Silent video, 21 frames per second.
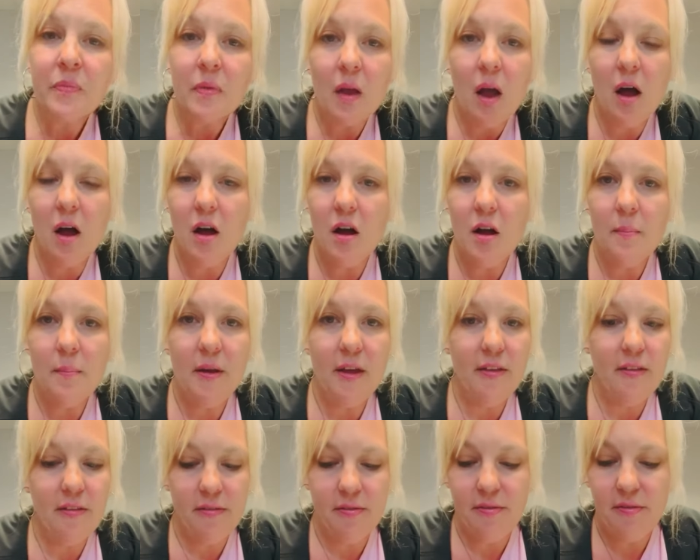
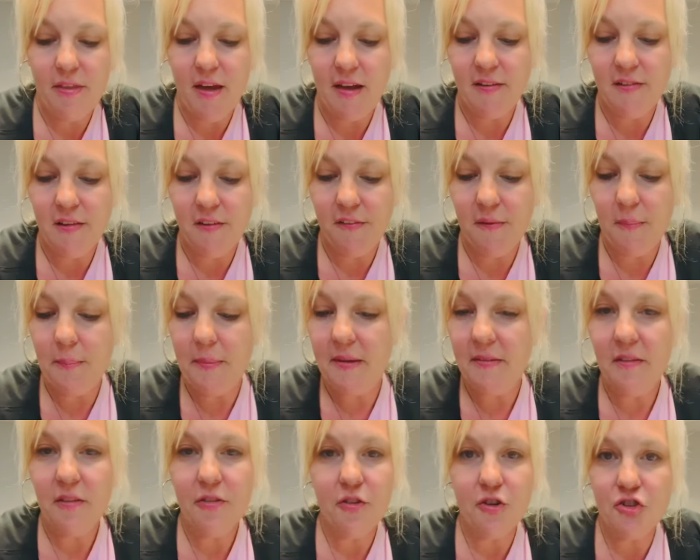And that doesn't
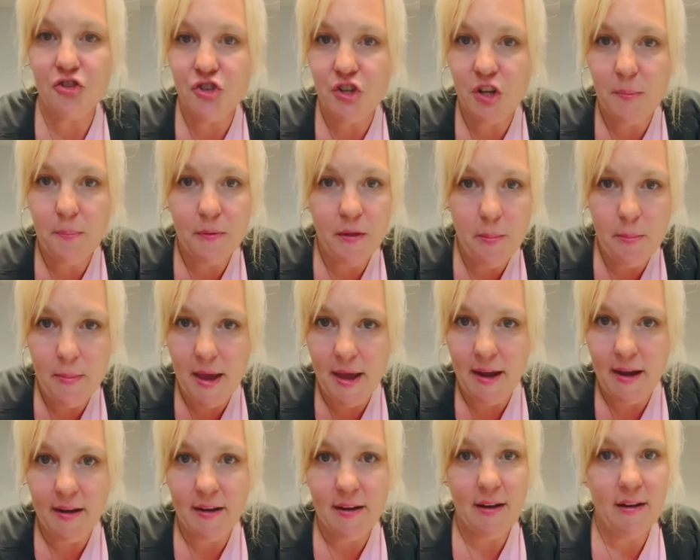mean that they're cheaply
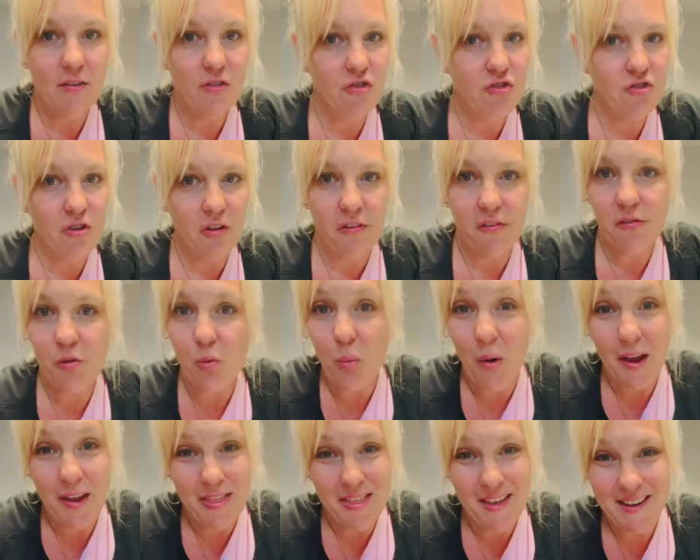made. It's just the
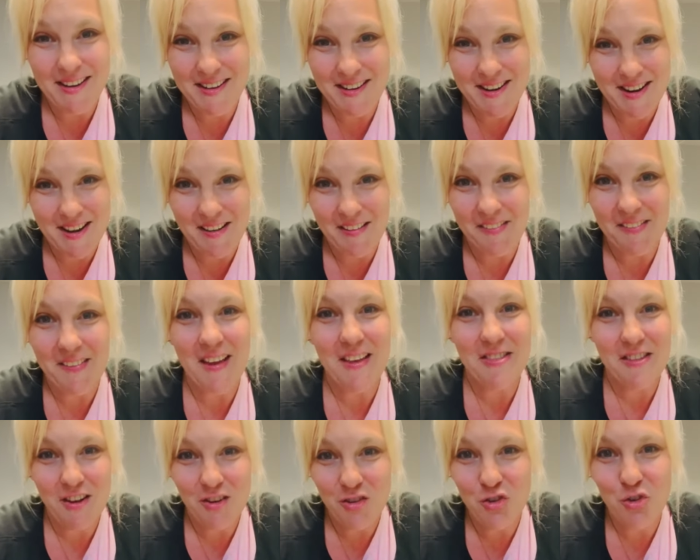way that it is,
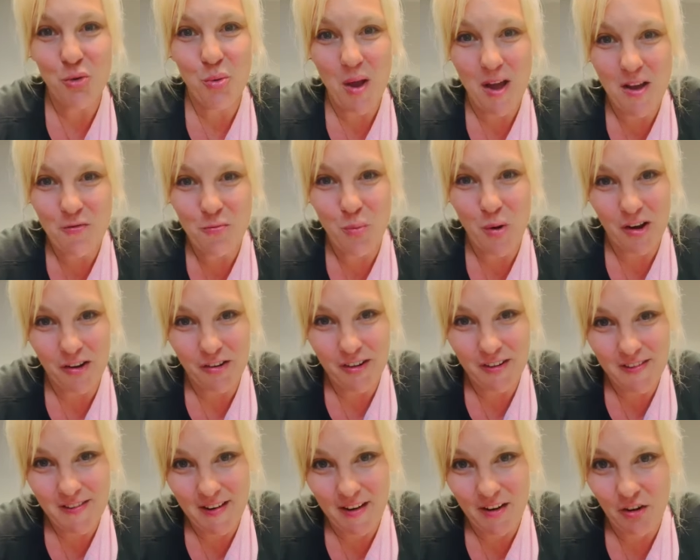and they do have wear
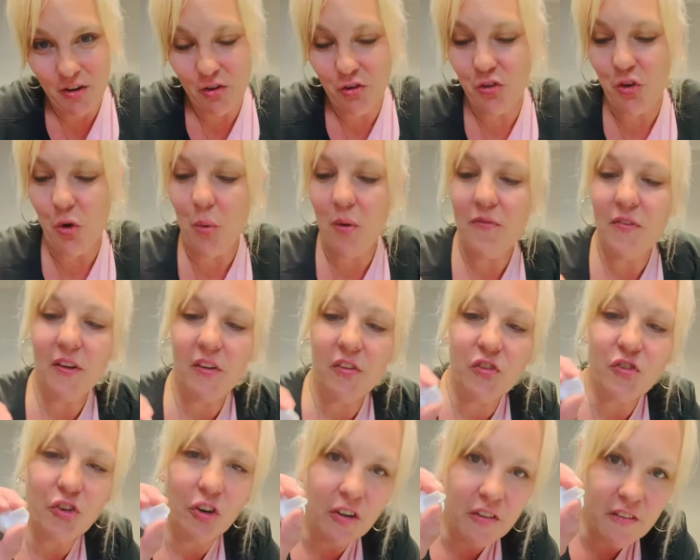and tear. So if it
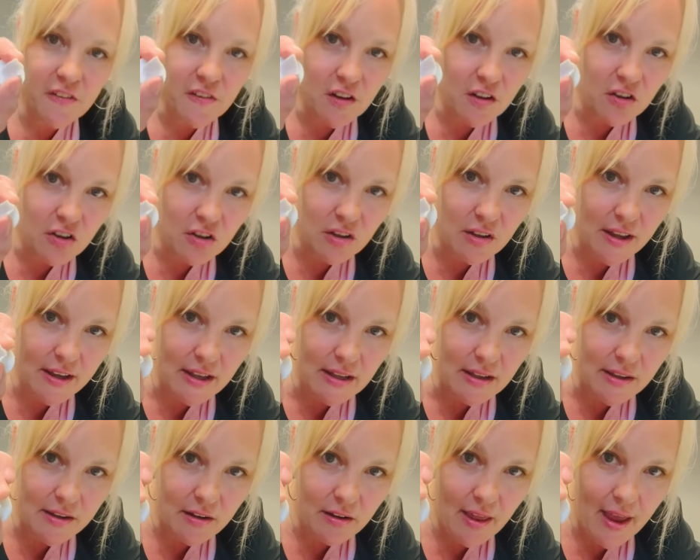starts to look like a
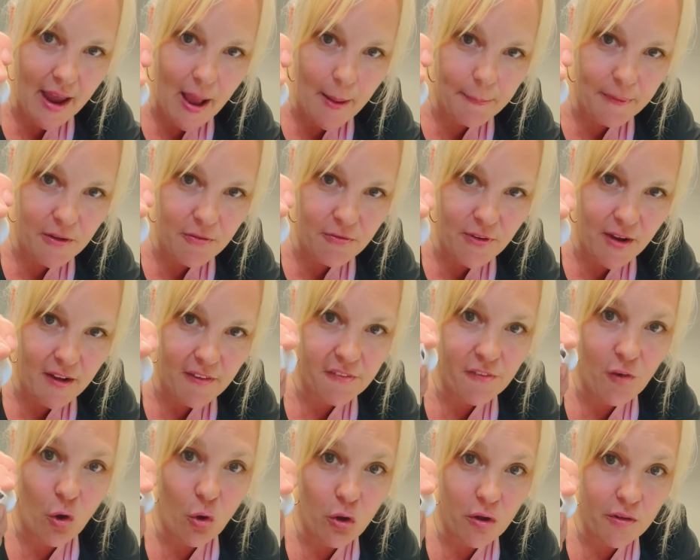little happy
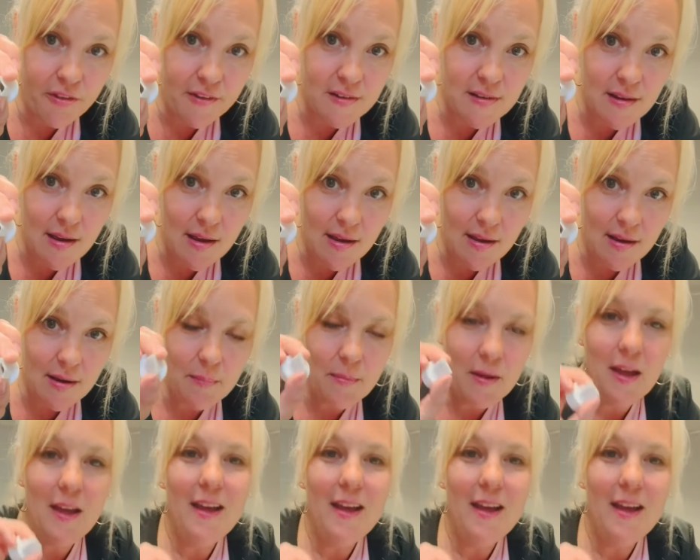face all the time,